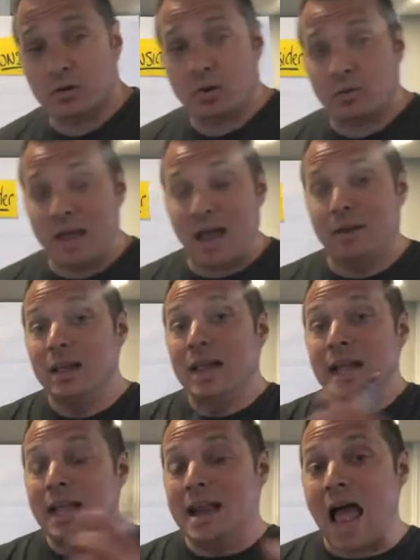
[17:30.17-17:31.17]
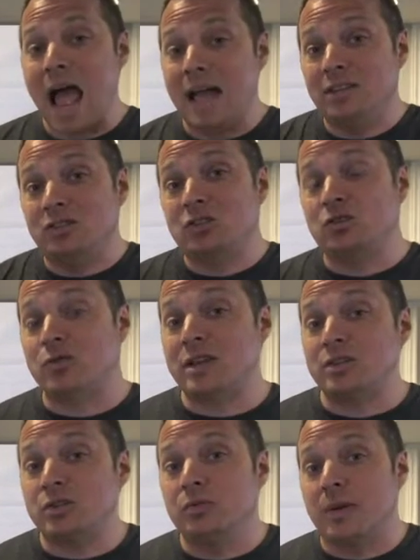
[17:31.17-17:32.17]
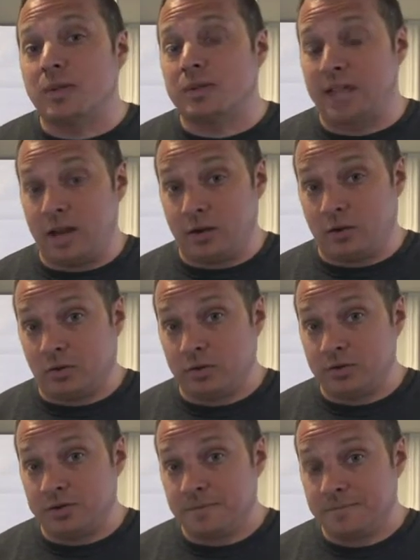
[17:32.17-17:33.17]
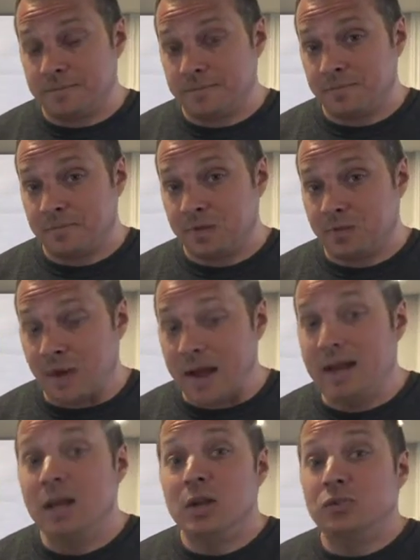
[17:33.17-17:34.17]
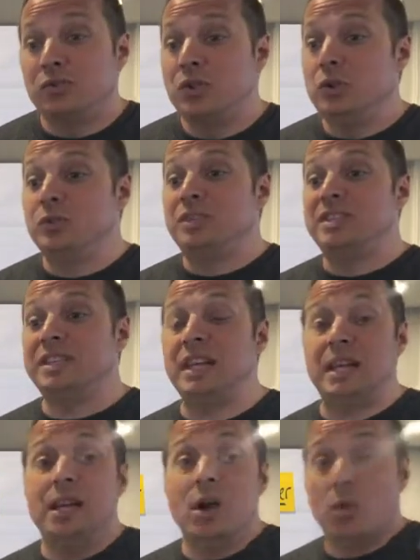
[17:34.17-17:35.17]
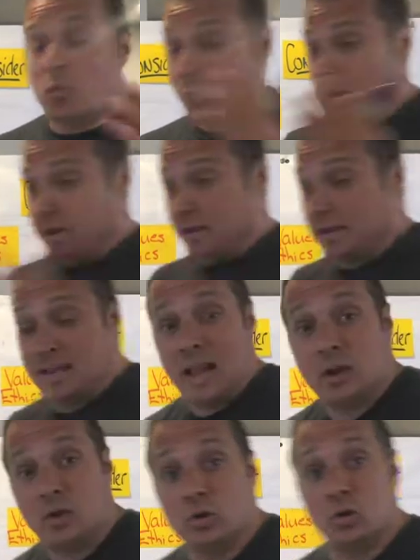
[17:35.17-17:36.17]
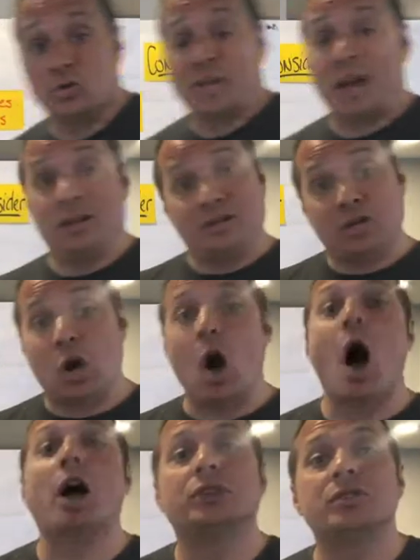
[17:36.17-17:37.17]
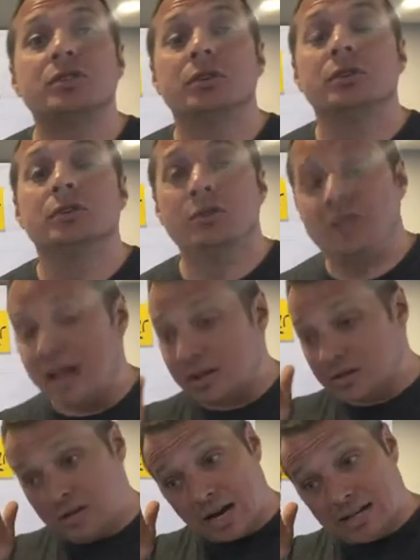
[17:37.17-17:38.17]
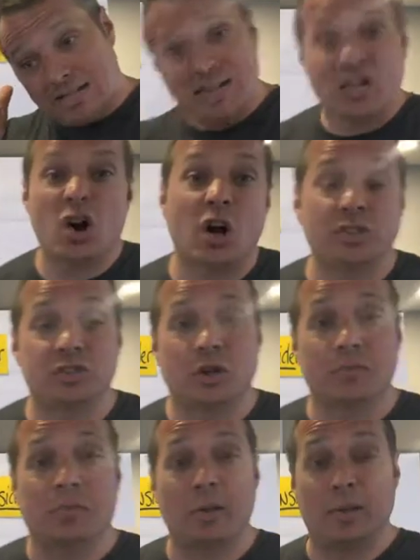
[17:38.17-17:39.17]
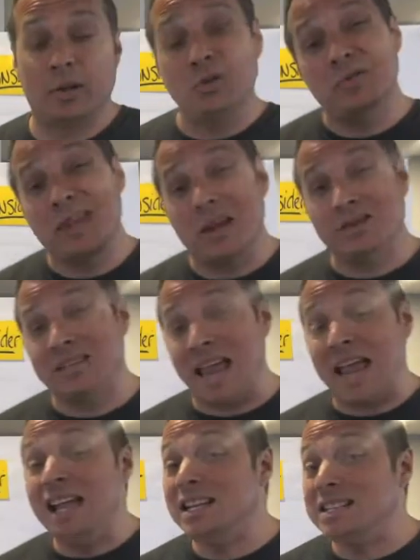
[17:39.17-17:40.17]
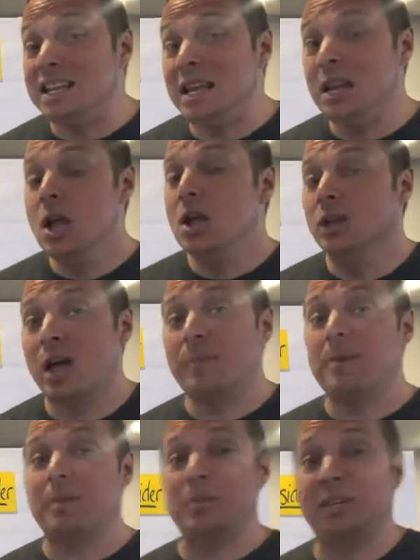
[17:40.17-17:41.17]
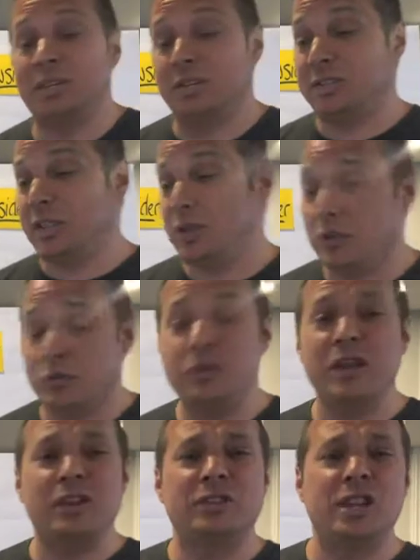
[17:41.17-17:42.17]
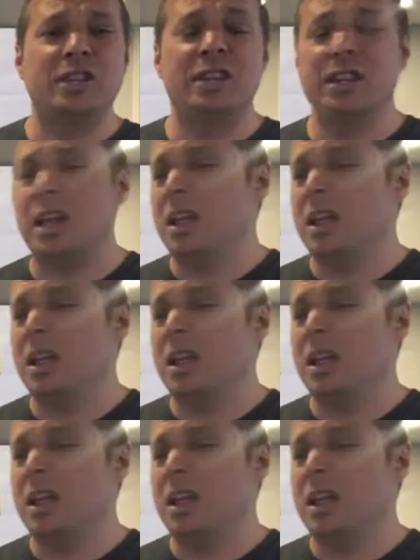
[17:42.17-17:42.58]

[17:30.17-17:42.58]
go down, it adds stress to other tentacles, right? So you see, the tentacle goes down is cost. 2019, costs started plummeting. 2018, a lot of people sit there and say, 2018